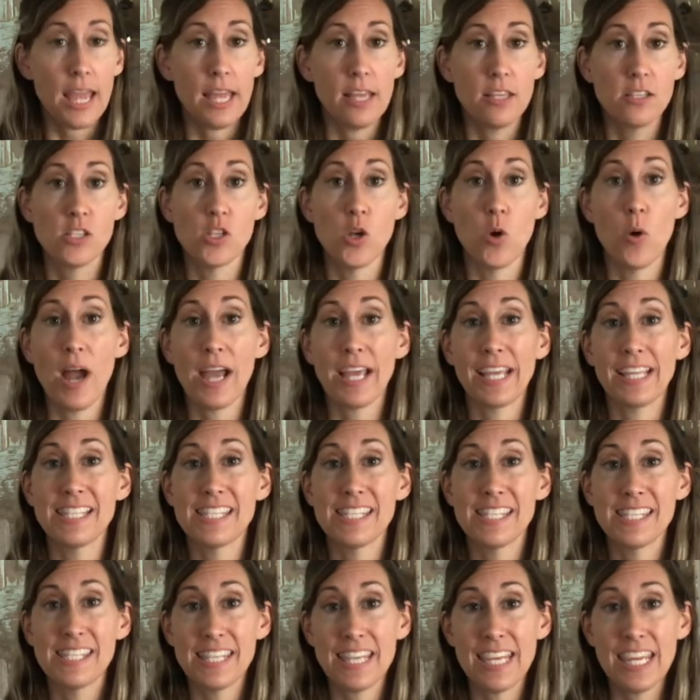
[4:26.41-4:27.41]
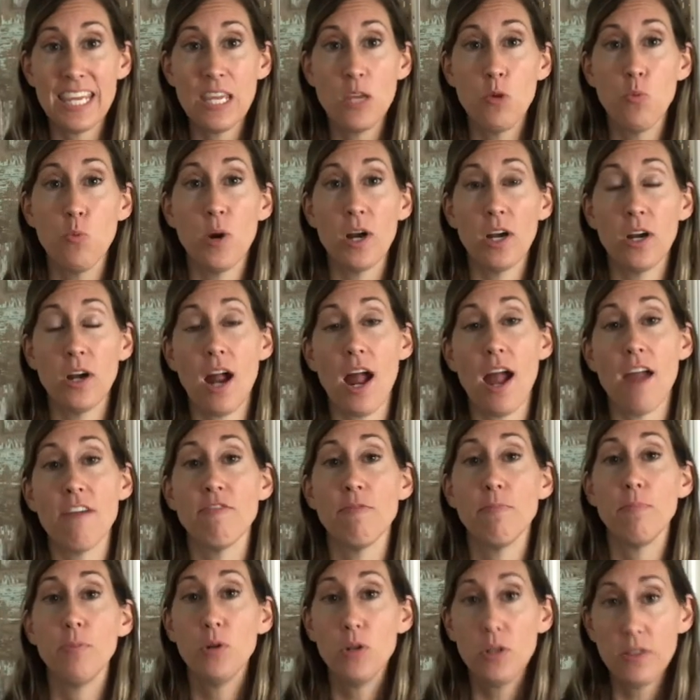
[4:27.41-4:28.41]
so I could see where
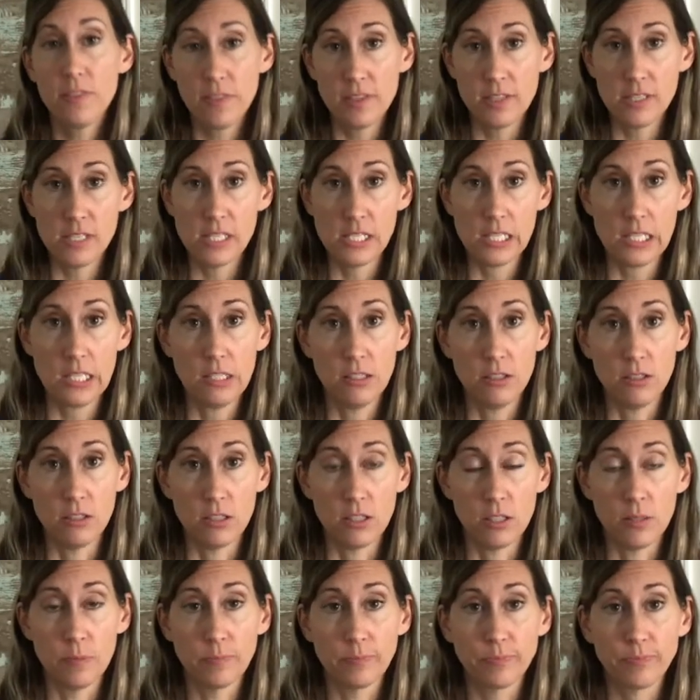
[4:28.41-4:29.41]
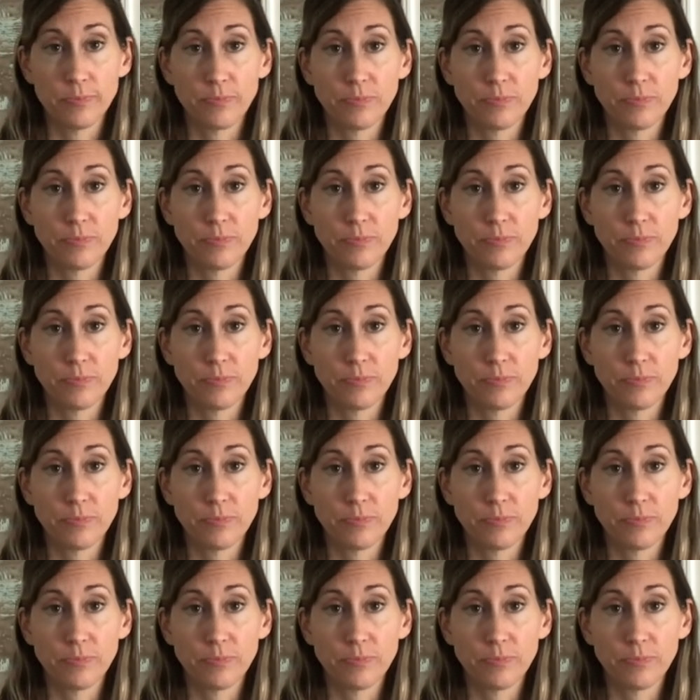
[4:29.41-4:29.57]
I've put the sealer.